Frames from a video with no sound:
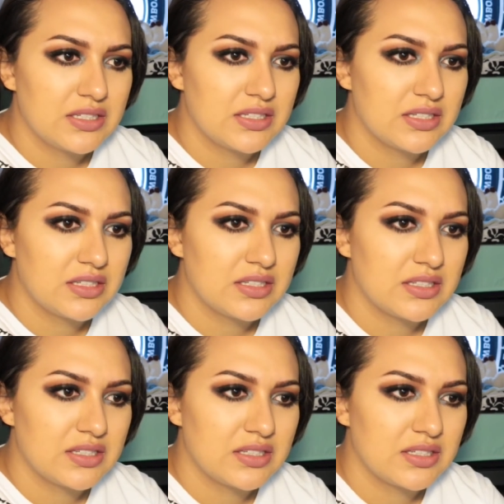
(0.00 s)

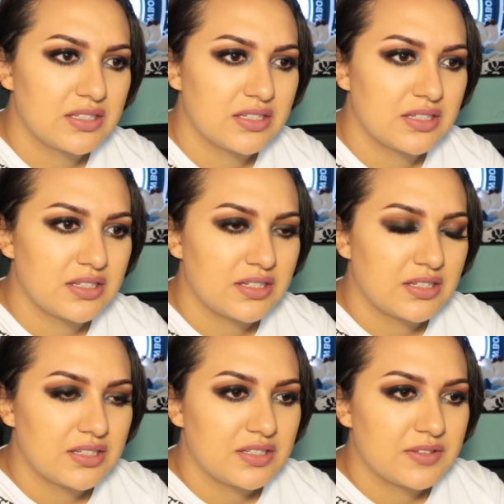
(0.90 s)

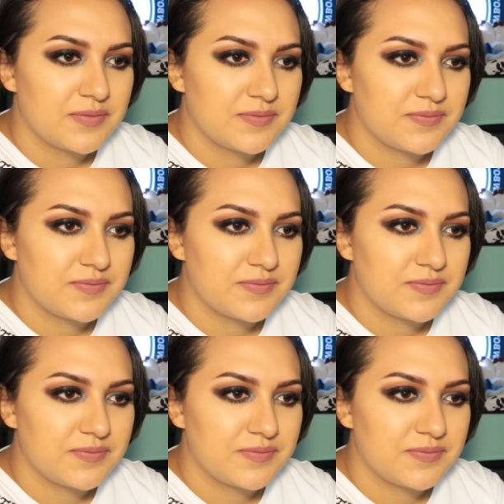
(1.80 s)
(no one is talking)